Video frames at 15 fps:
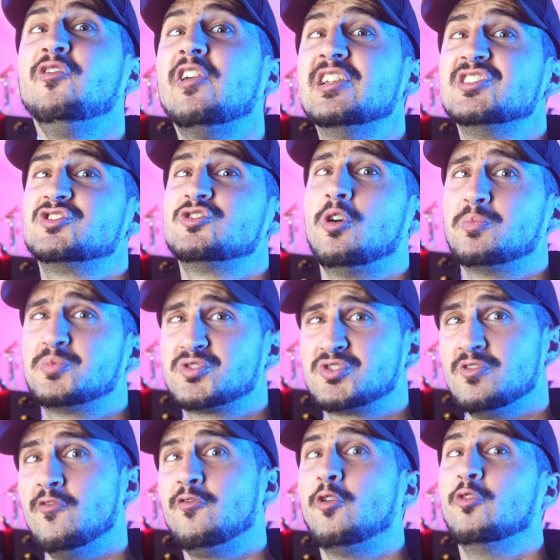different
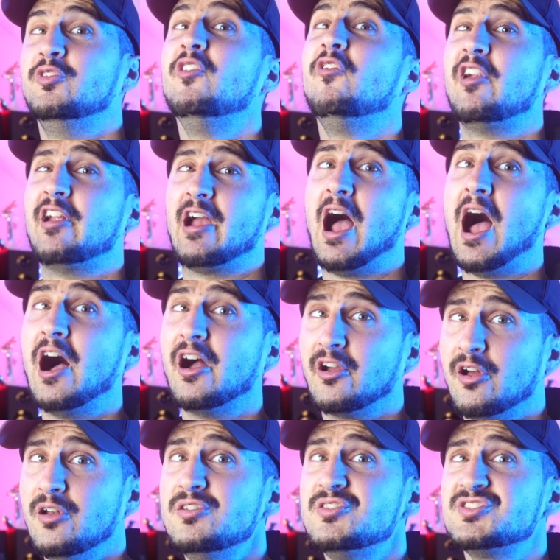shots from different
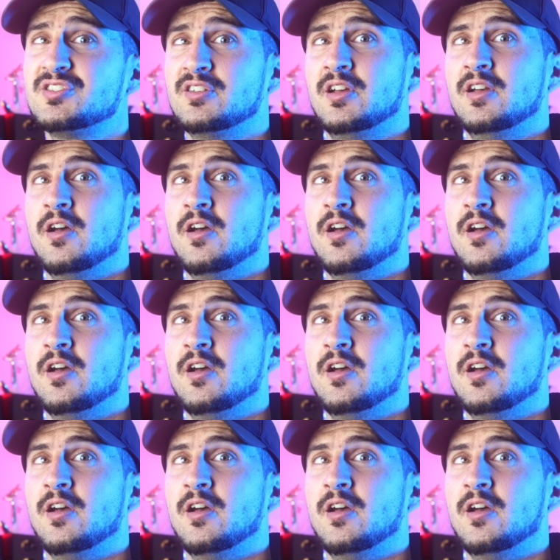angles,